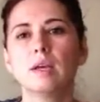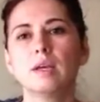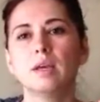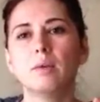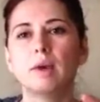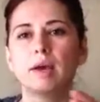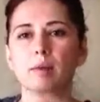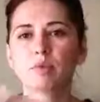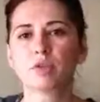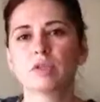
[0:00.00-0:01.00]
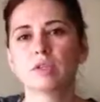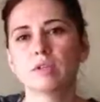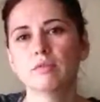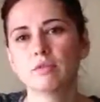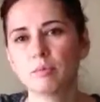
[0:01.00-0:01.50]
you know, my options
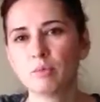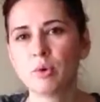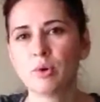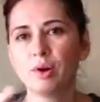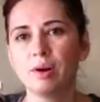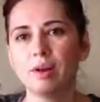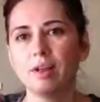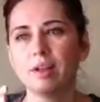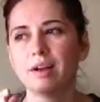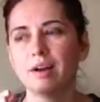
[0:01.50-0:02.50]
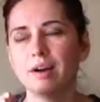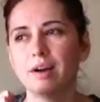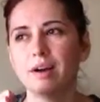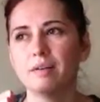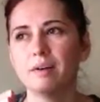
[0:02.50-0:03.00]
even more
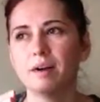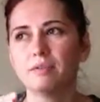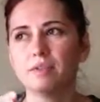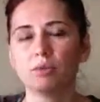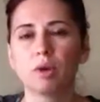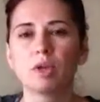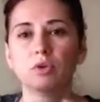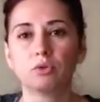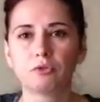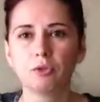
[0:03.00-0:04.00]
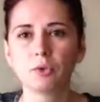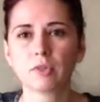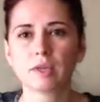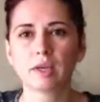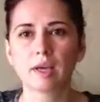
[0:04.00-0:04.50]
of the regular
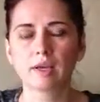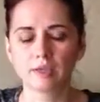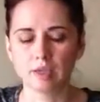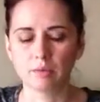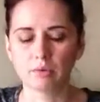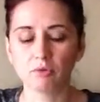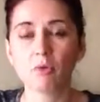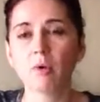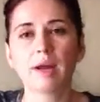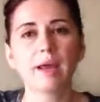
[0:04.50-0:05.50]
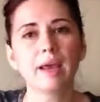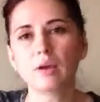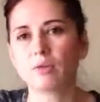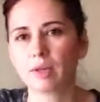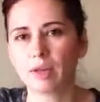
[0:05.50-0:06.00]
foods, I guess. And before, I
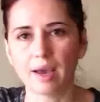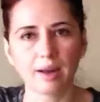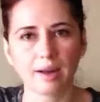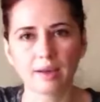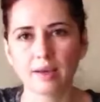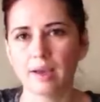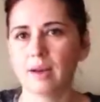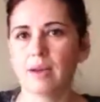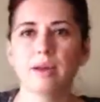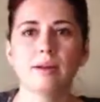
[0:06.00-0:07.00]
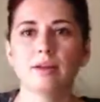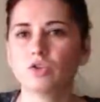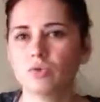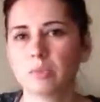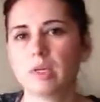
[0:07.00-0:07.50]
ate organic and I ate
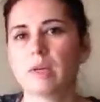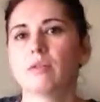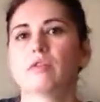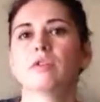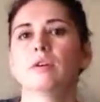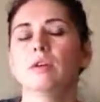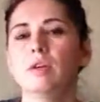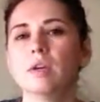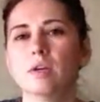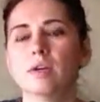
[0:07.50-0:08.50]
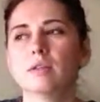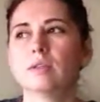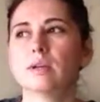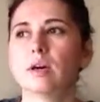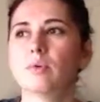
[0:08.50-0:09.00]
extremely healthy,
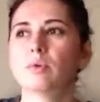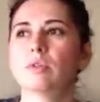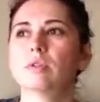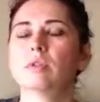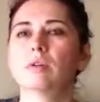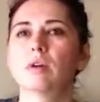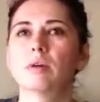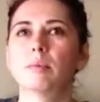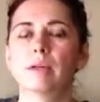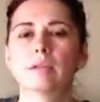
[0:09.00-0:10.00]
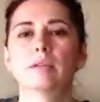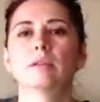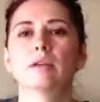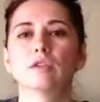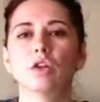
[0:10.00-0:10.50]
and I was
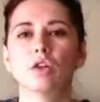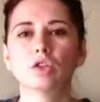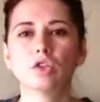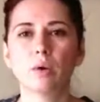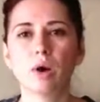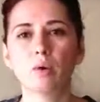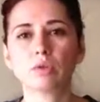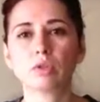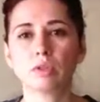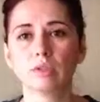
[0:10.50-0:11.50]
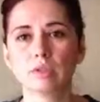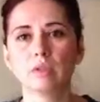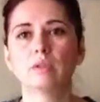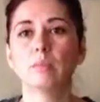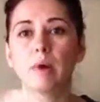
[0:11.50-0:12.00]
exercising also. I was
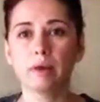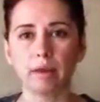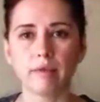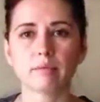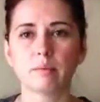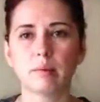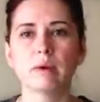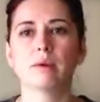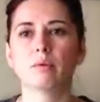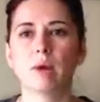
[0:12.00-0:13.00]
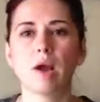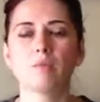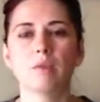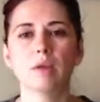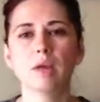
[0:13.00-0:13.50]
considered by everybody
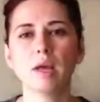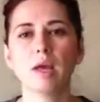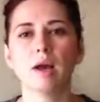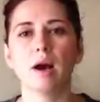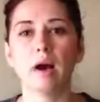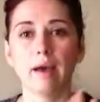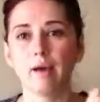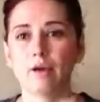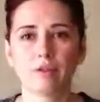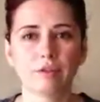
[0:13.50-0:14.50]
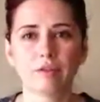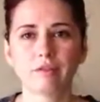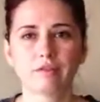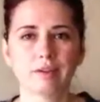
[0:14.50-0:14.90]
around me a health